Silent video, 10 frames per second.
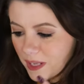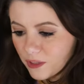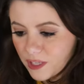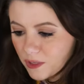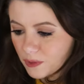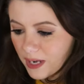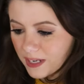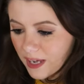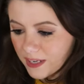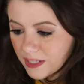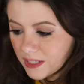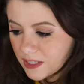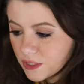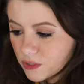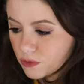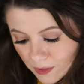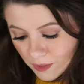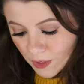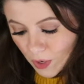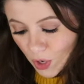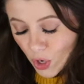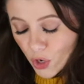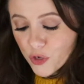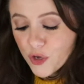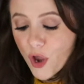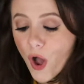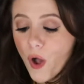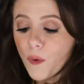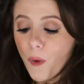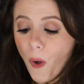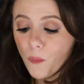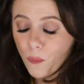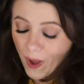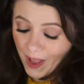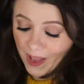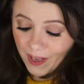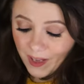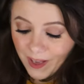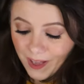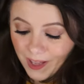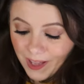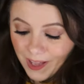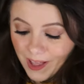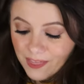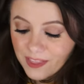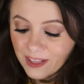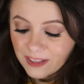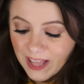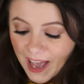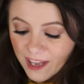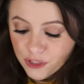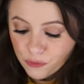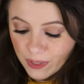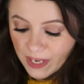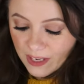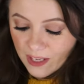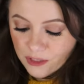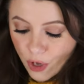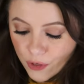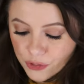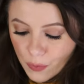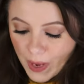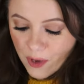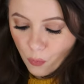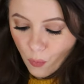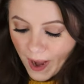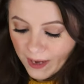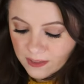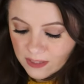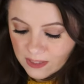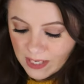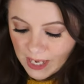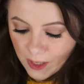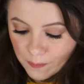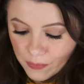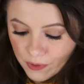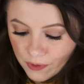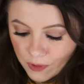Am I looking right at it? No way. The class ring is also a wax stamp.